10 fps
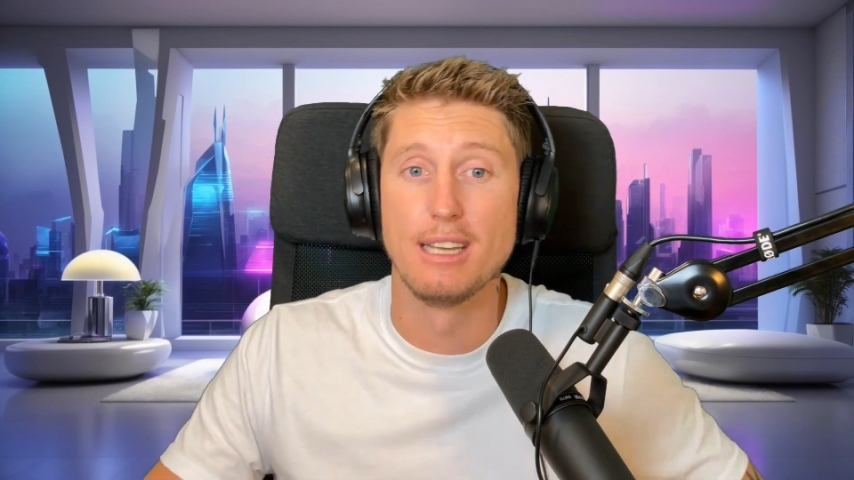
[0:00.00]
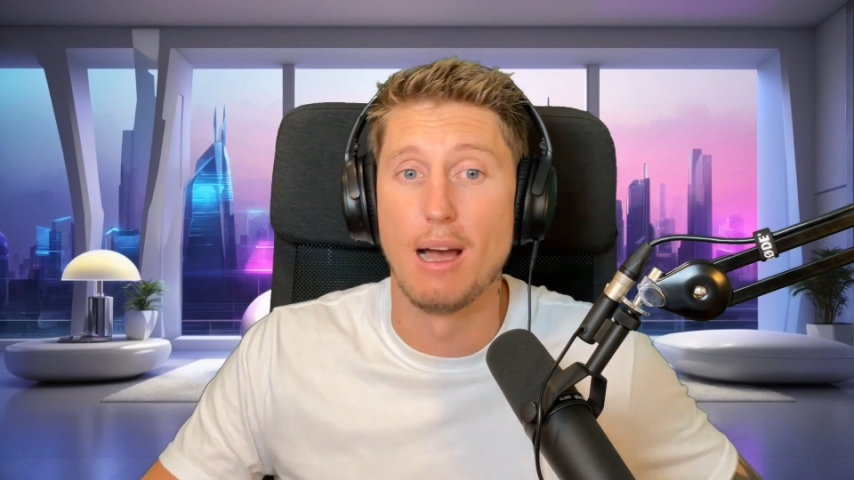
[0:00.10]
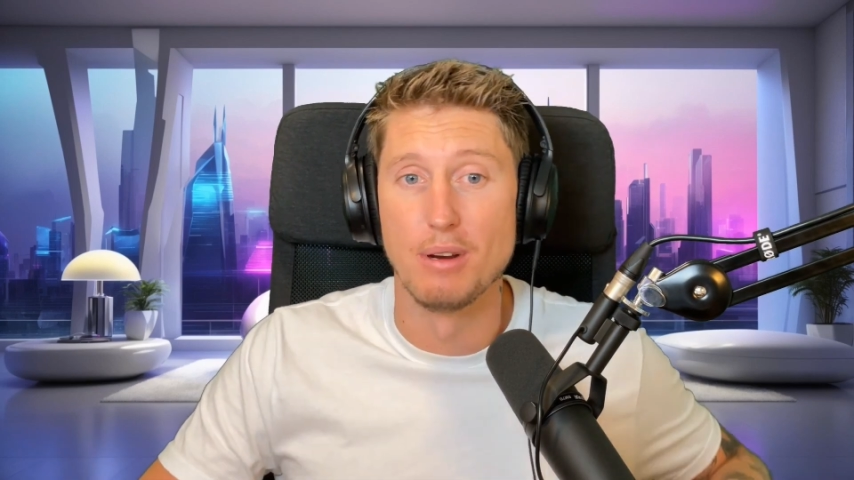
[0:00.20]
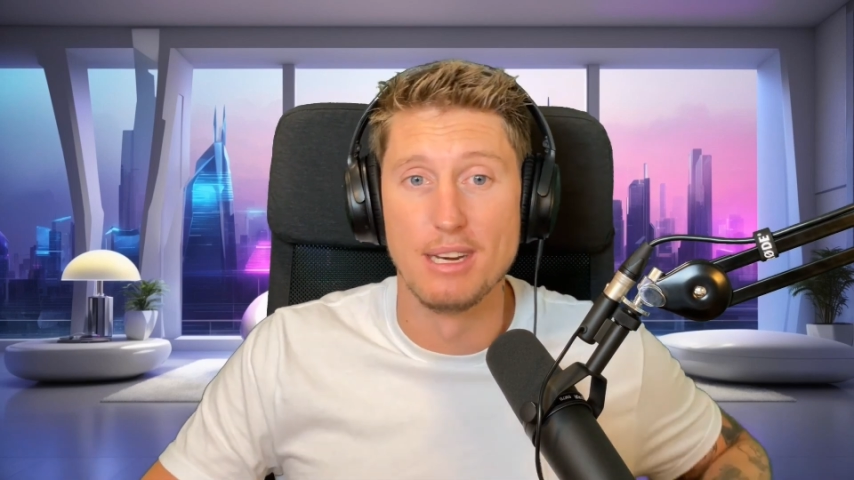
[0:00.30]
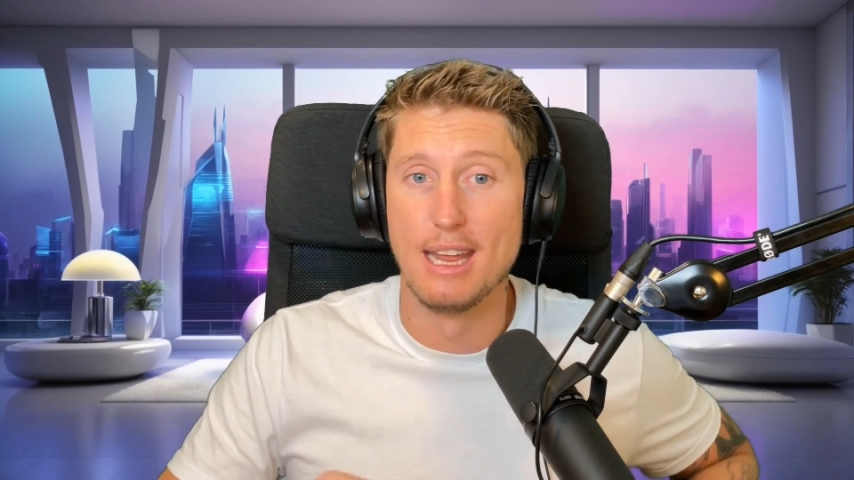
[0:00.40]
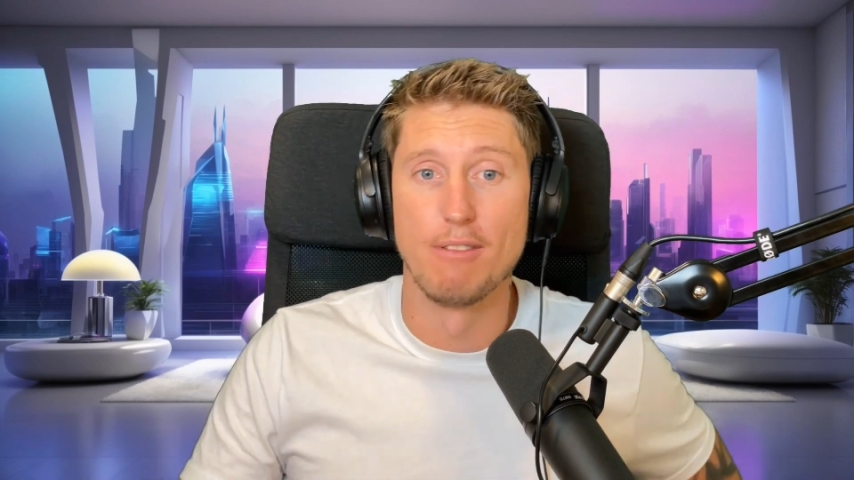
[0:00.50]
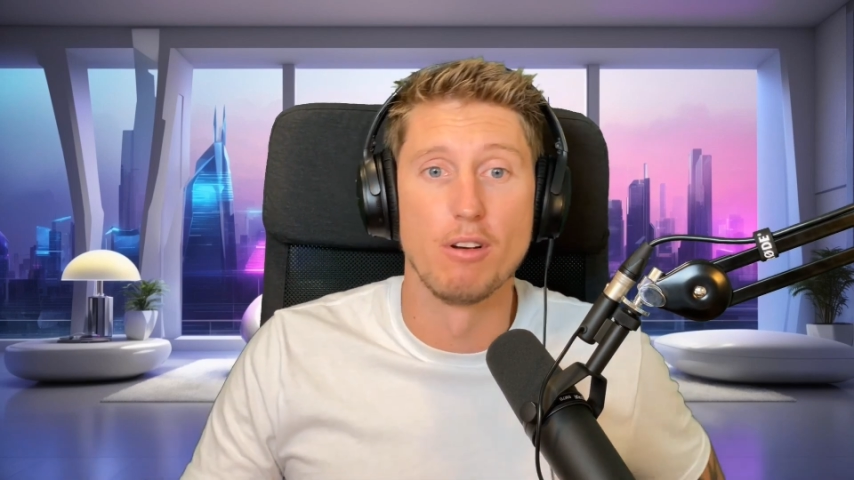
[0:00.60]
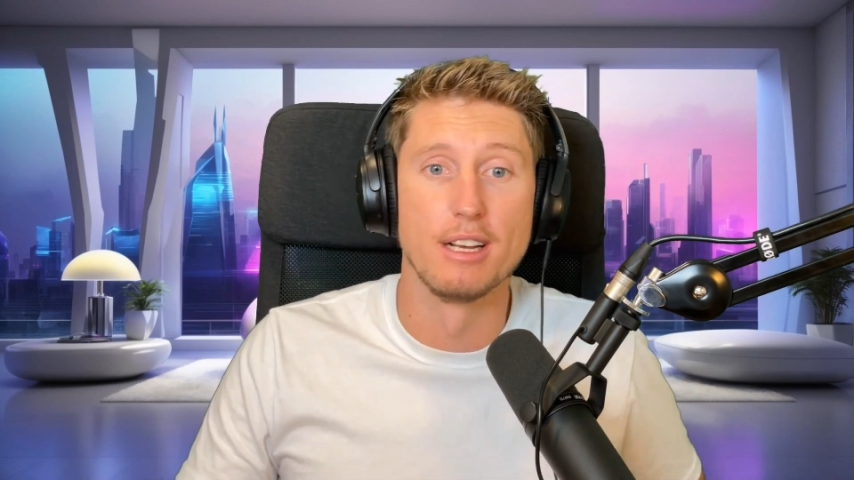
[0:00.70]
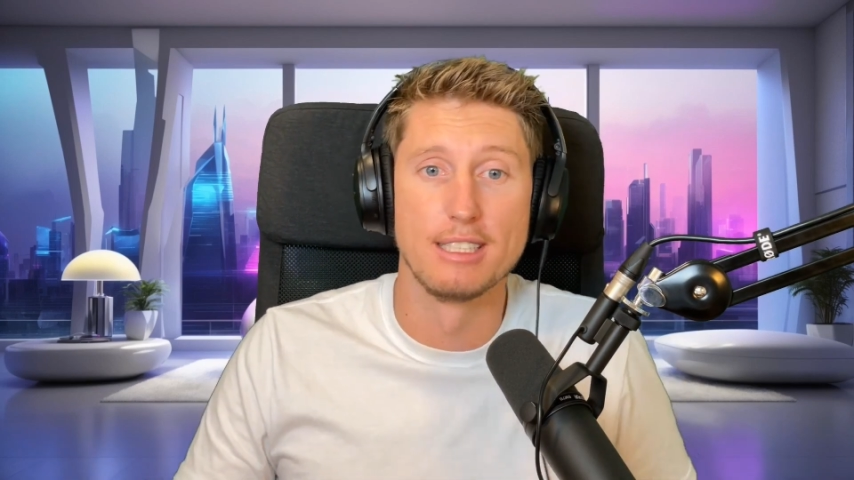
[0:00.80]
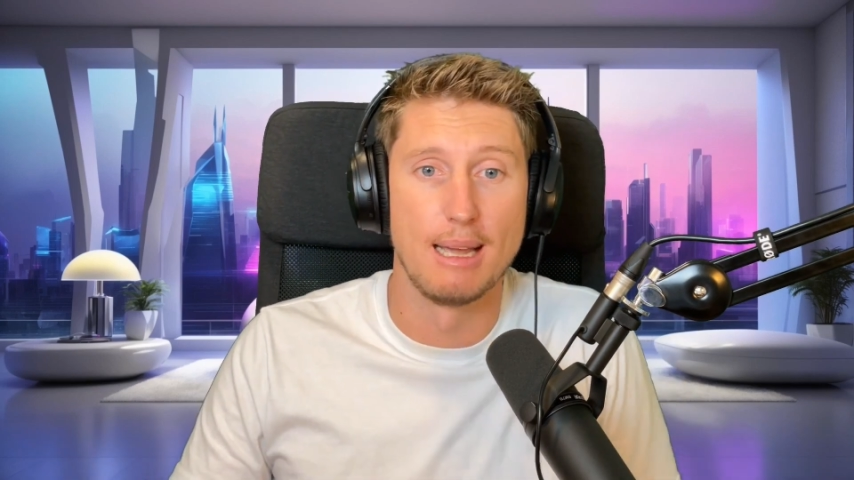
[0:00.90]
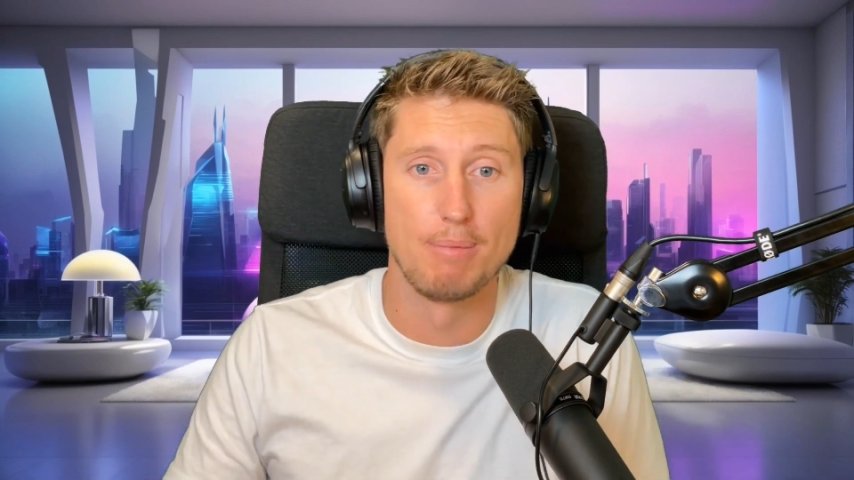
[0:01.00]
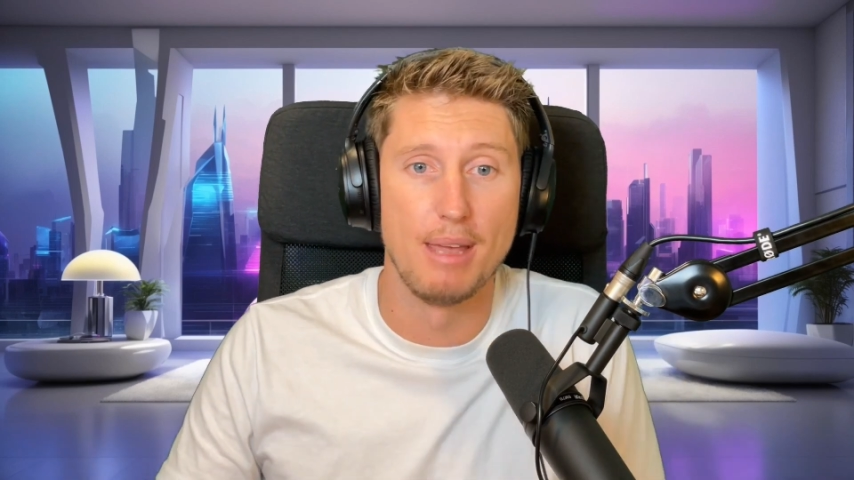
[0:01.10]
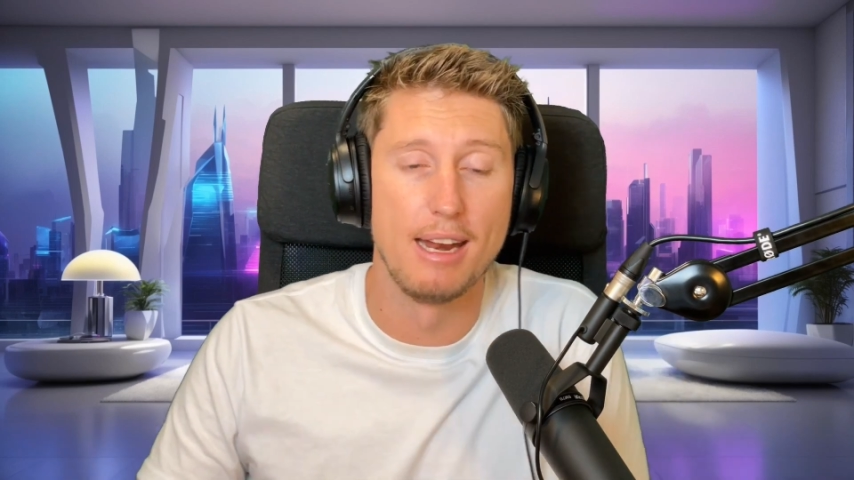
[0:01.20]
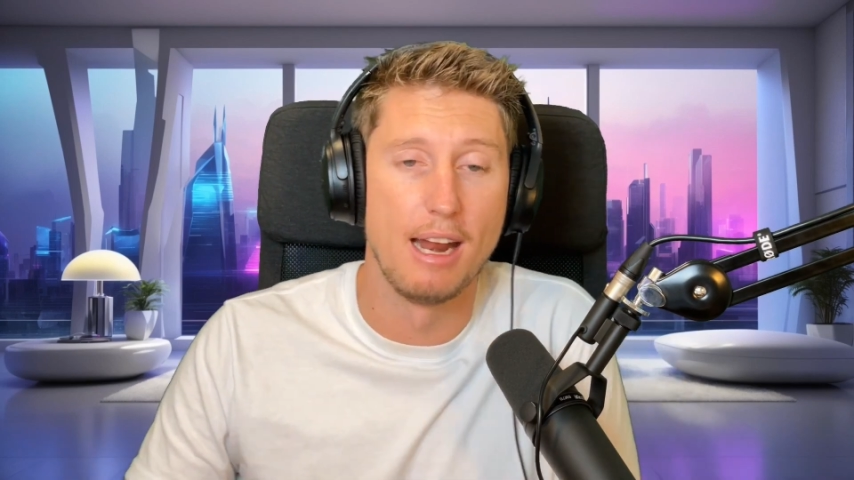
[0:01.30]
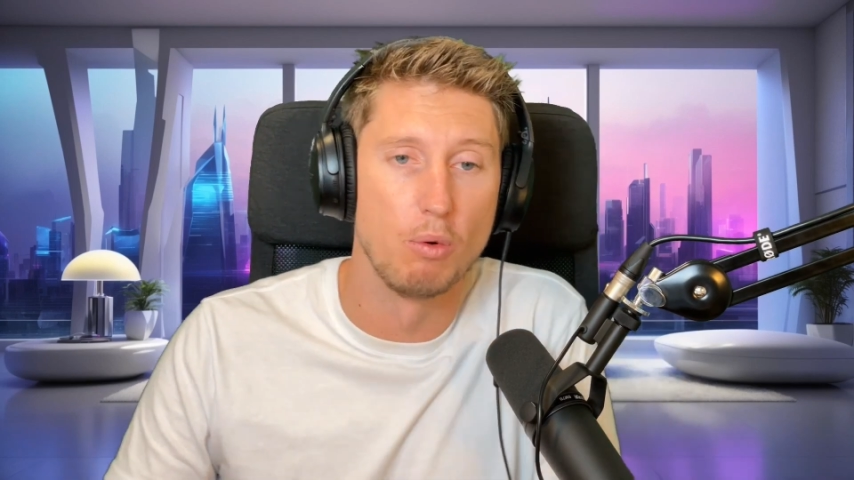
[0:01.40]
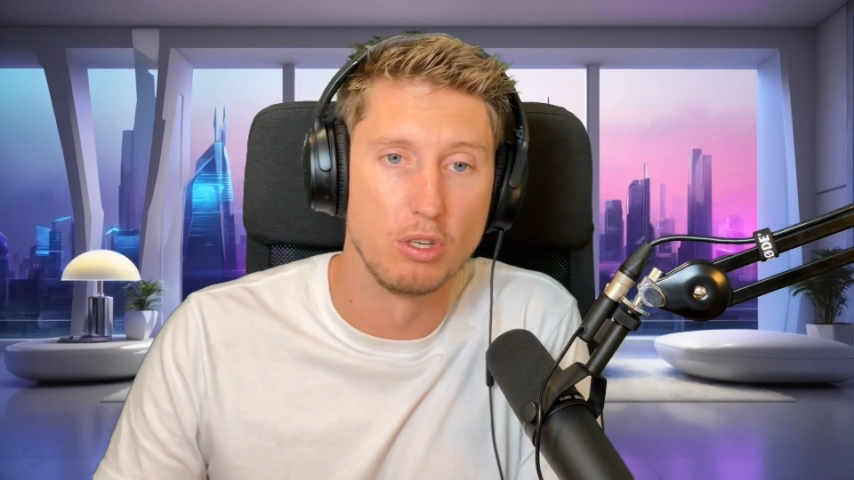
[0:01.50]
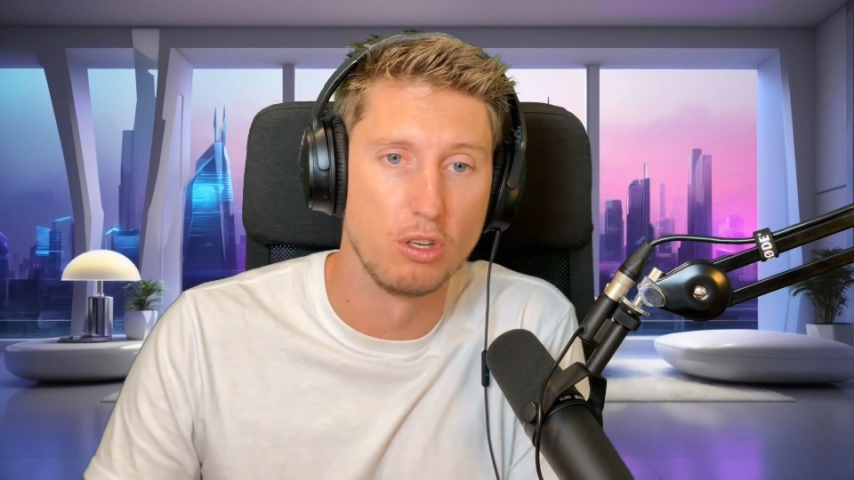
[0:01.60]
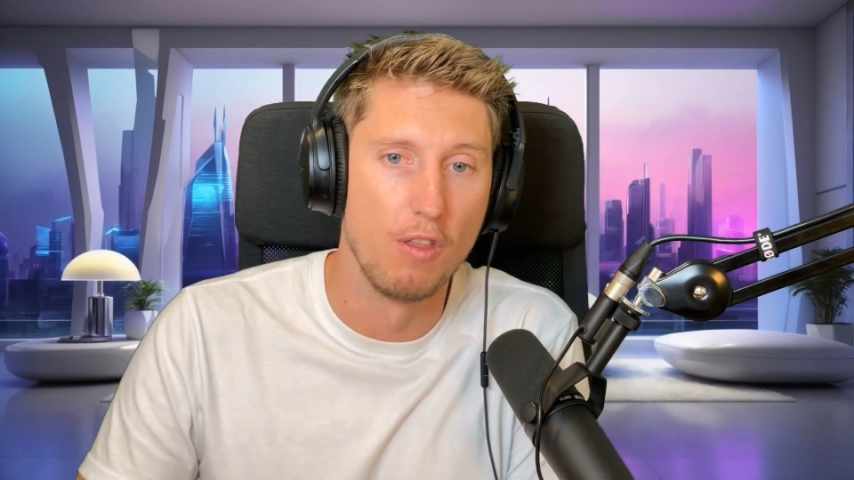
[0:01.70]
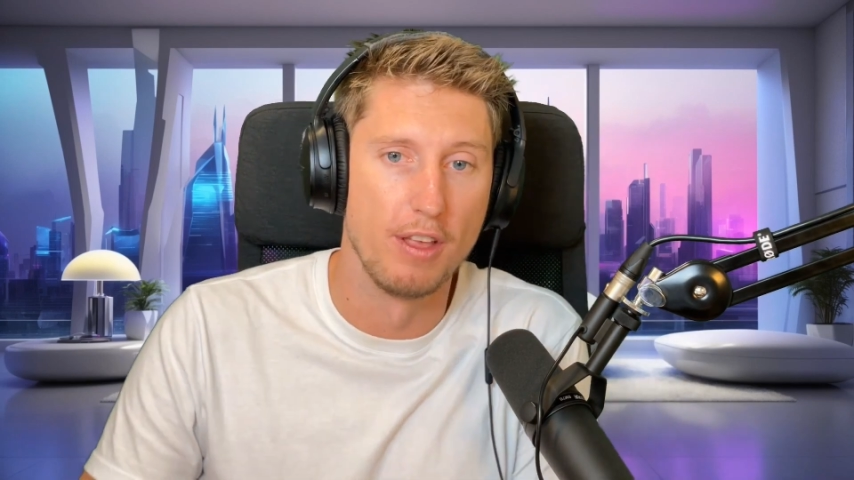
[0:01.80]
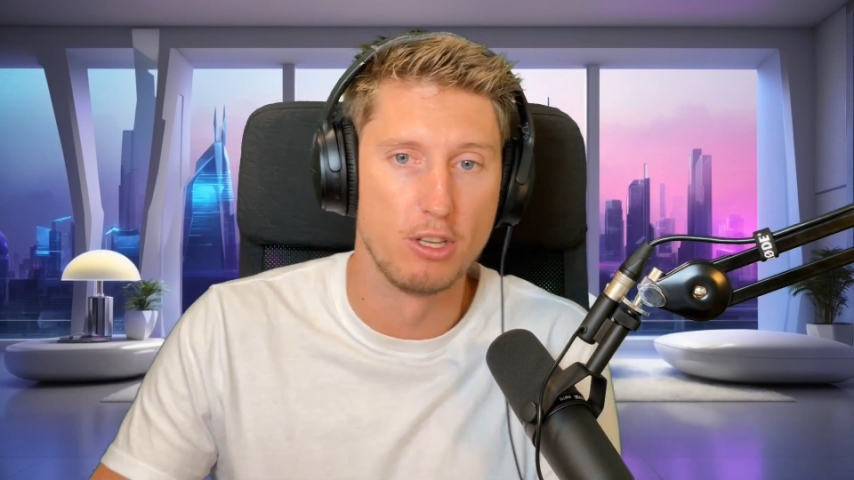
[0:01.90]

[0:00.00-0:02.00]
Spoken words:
I would never accept that and I wouldn't go there.